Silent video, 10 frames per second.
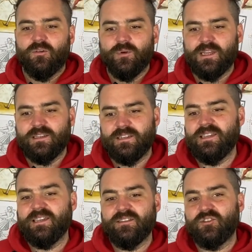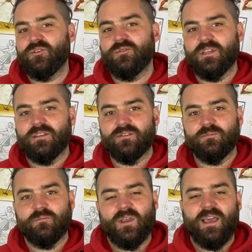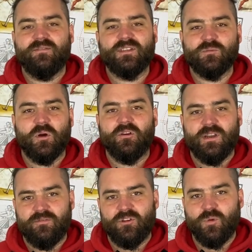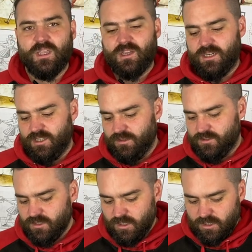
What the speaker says: We need a year, 2 years heavy sparring every week kind of use.